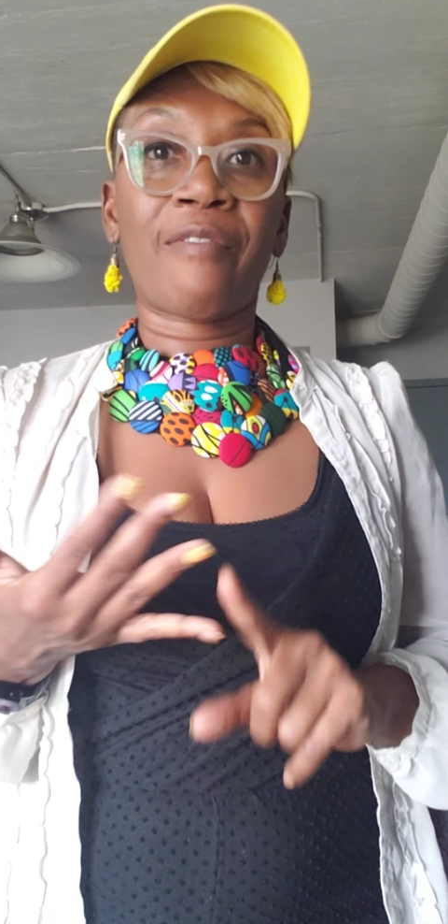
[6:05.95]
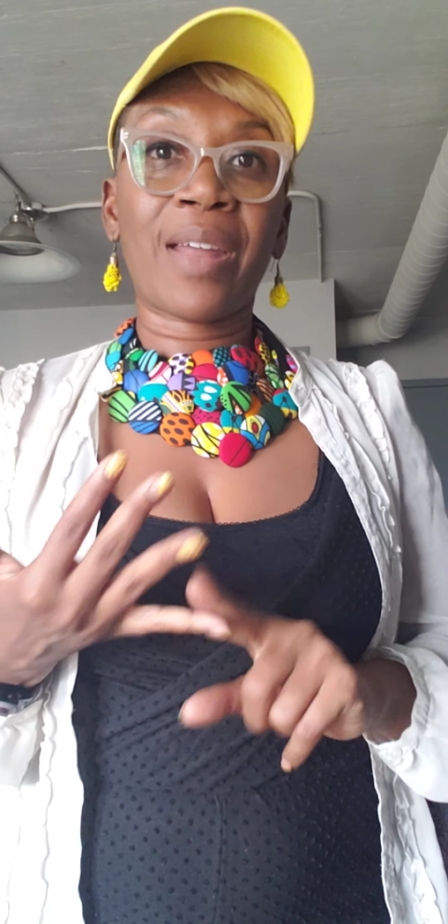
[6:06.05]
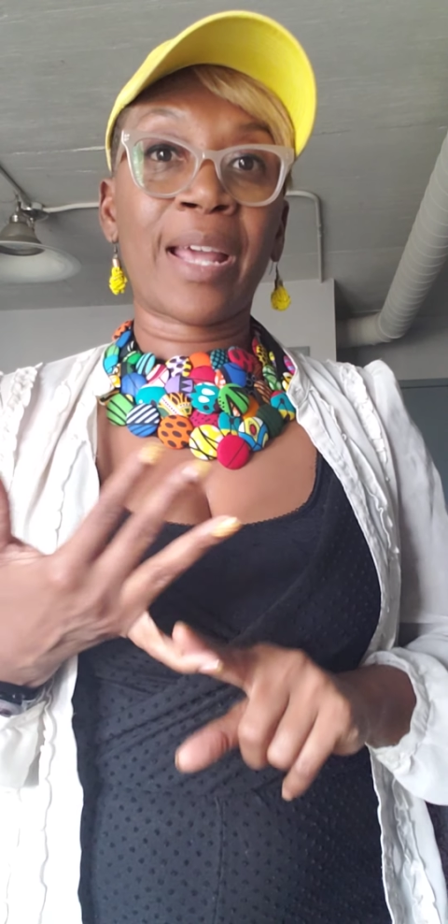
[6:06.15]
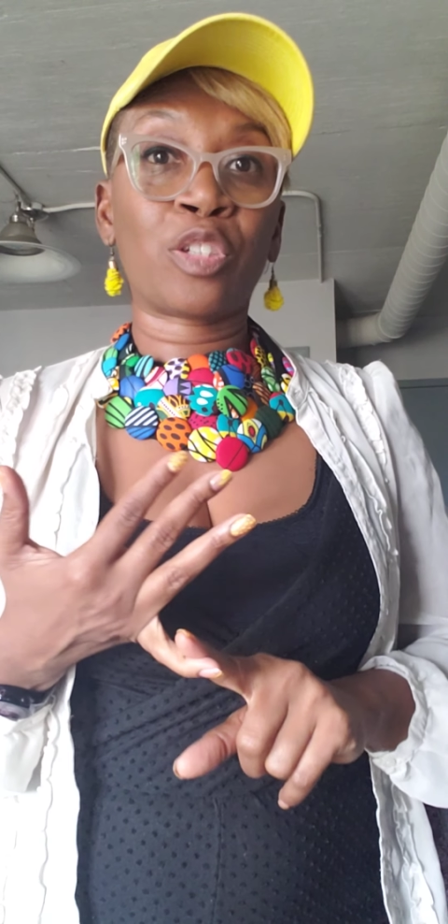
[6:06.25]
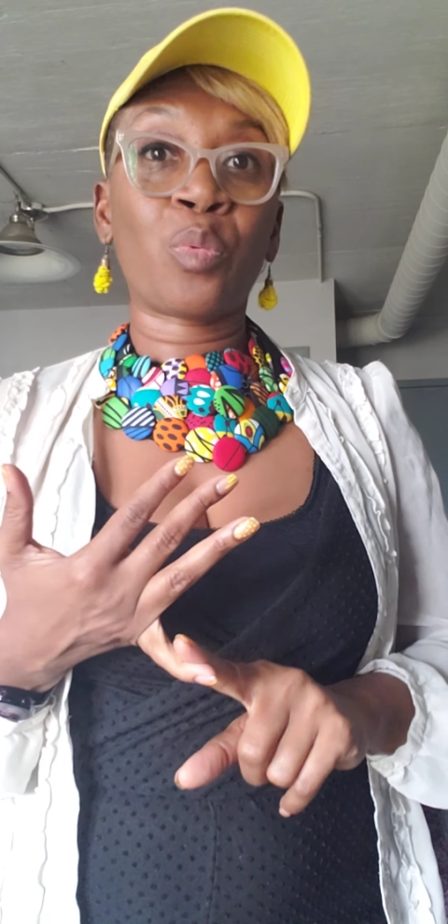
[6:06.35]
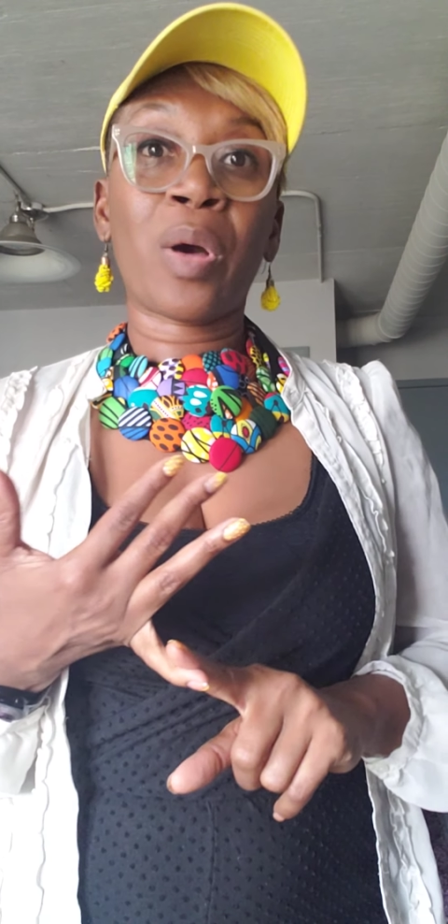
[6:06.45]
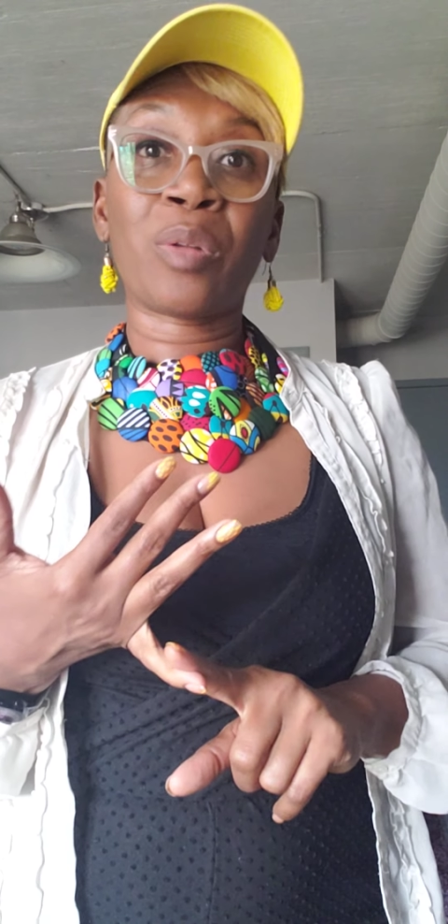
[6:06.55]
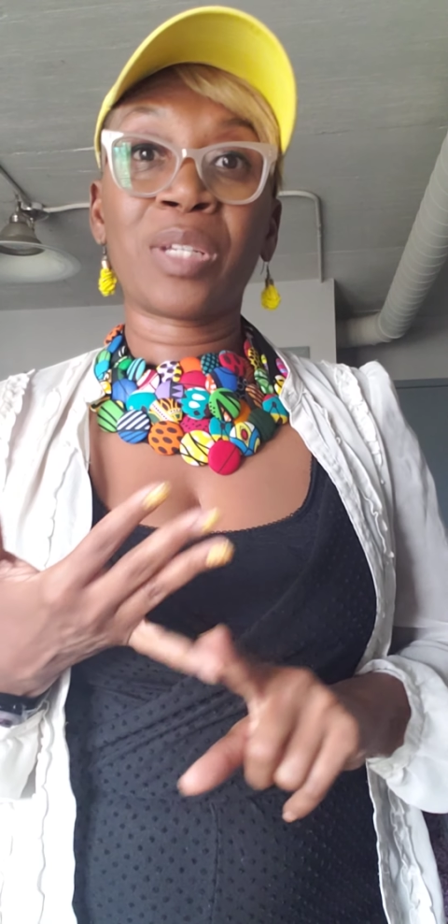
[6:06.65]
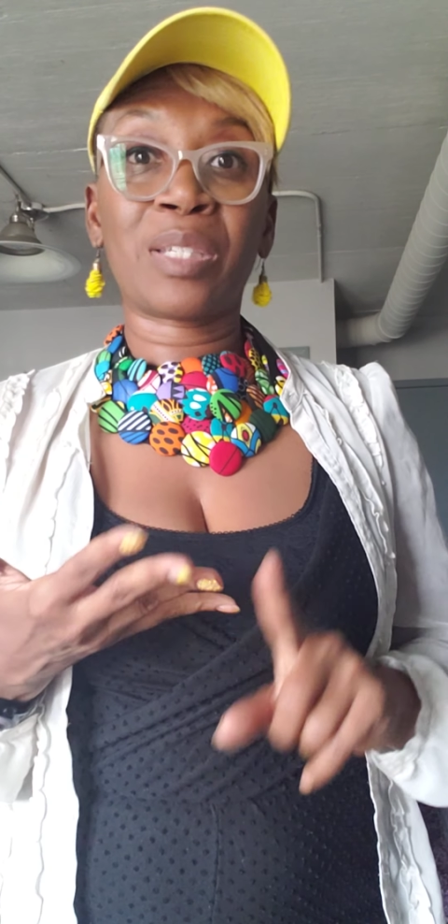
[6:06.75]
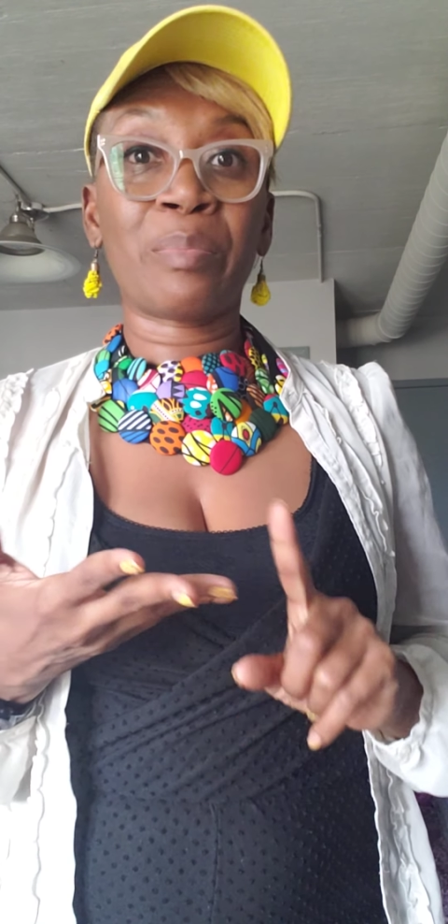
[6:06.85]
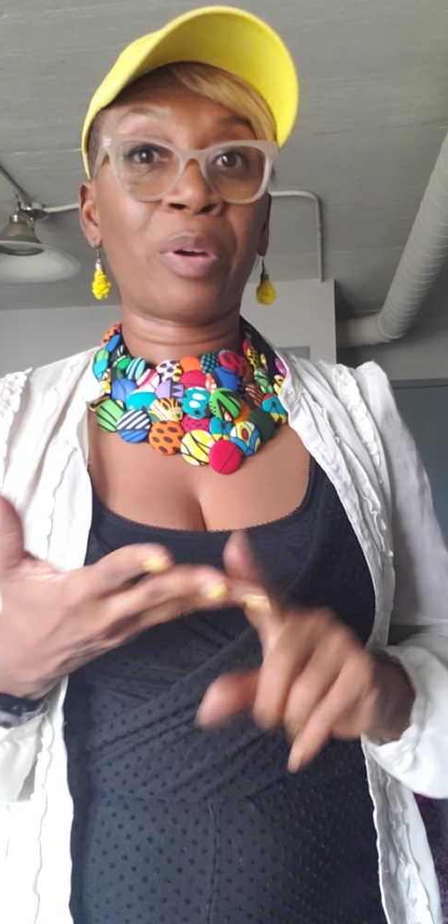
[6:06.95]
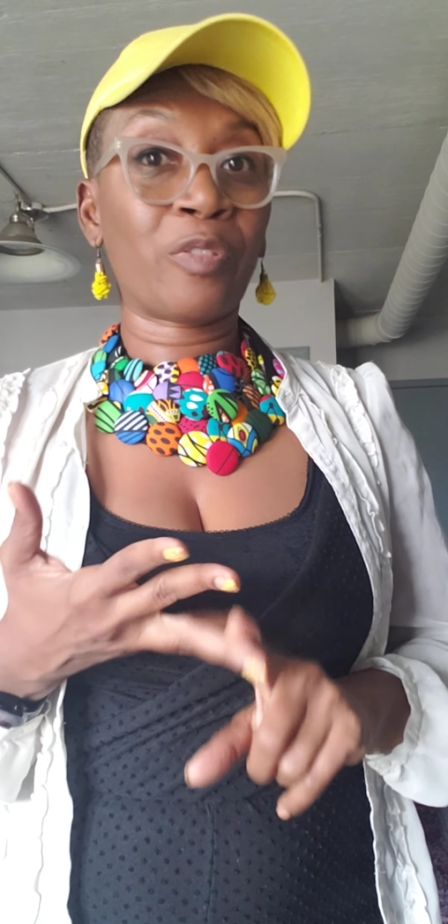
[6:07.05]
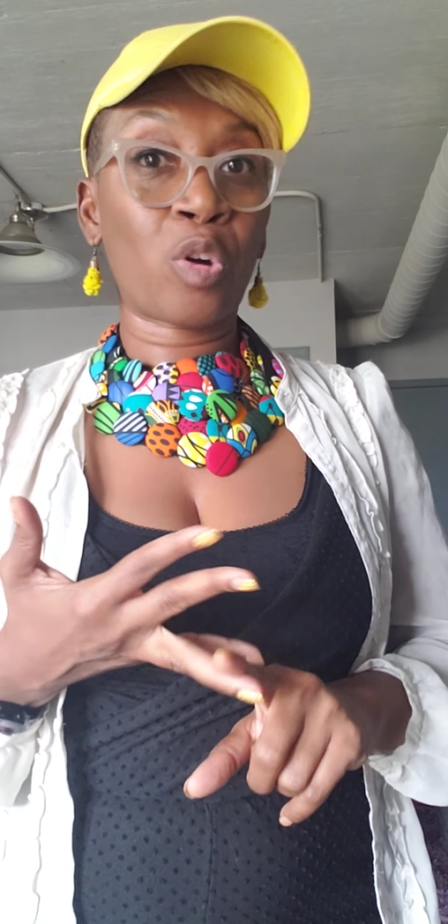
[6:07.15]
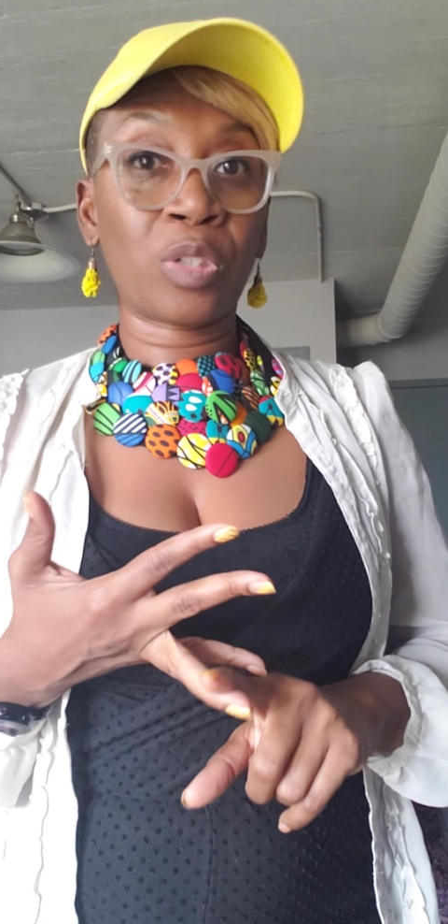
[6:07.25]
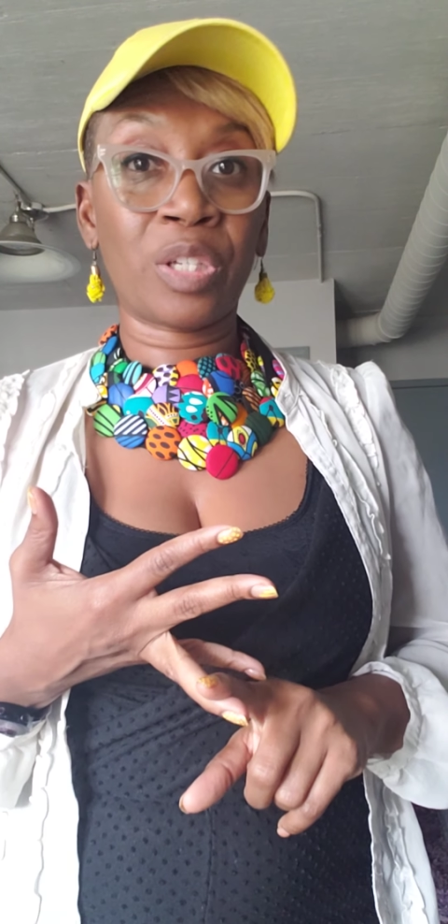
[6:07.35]
financial wellness and
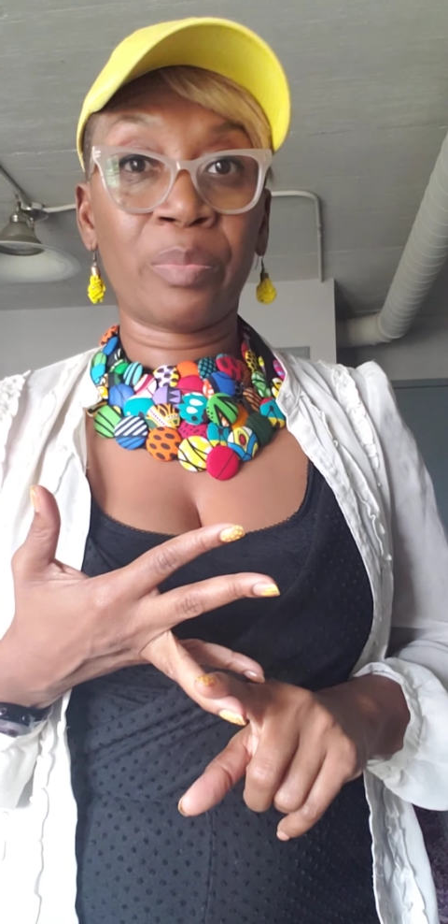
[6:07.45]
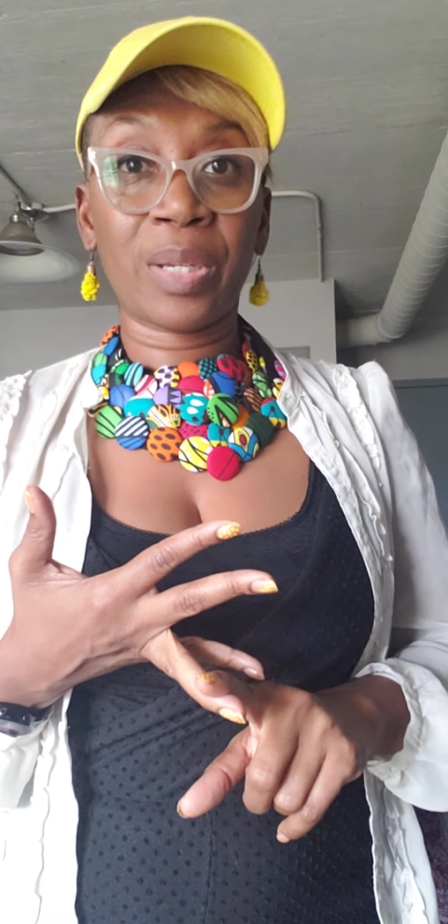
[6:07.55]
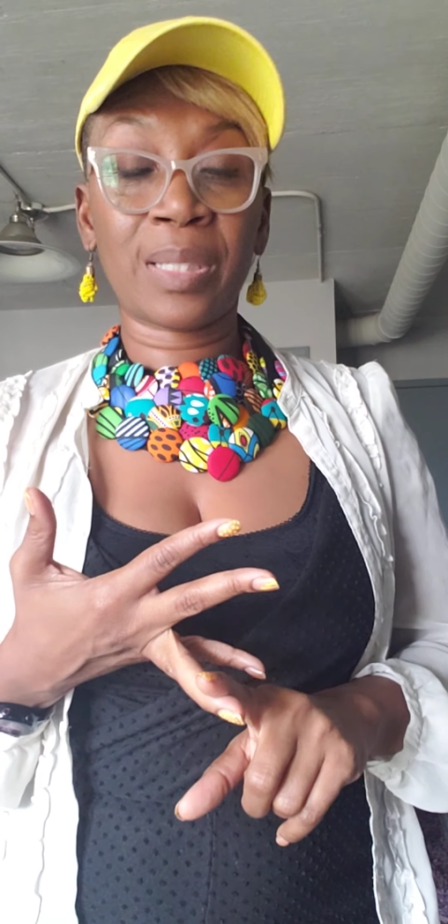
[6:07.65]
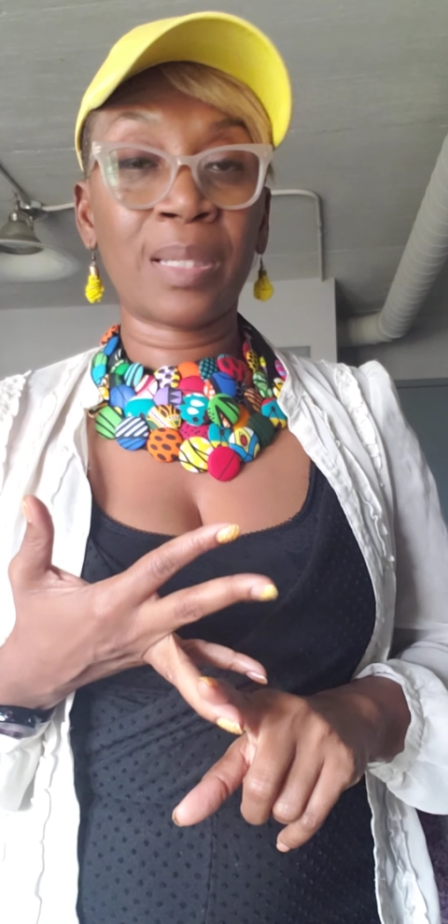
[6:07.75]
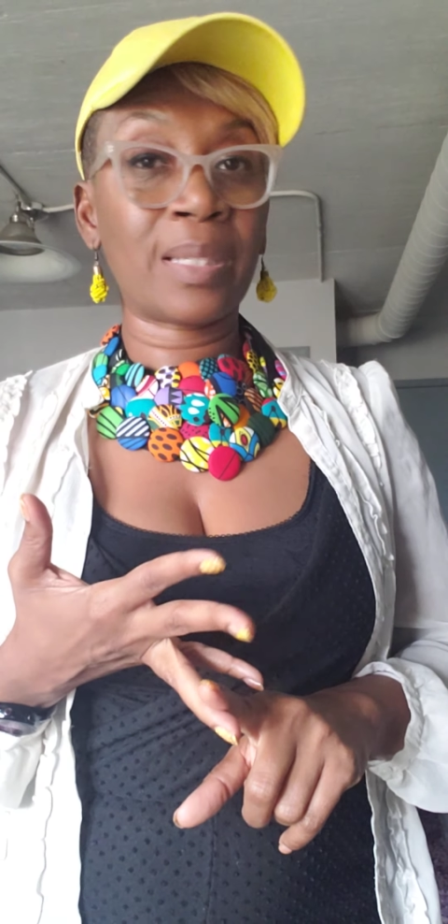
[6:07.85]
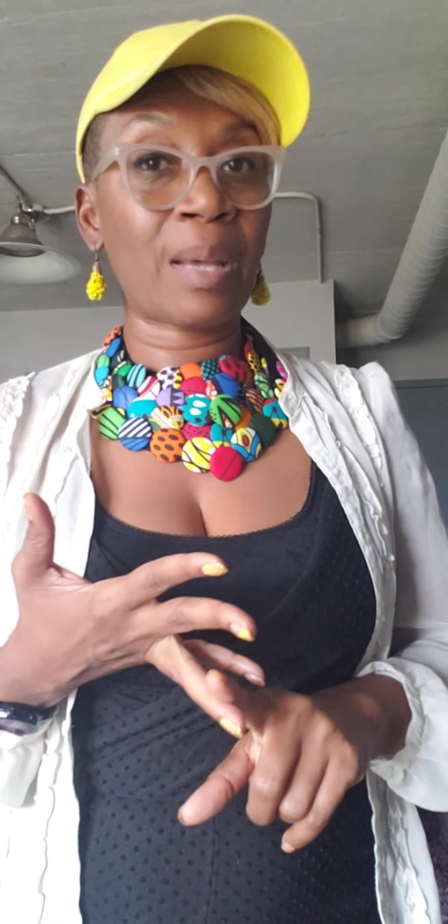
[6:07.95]
birth coaching business.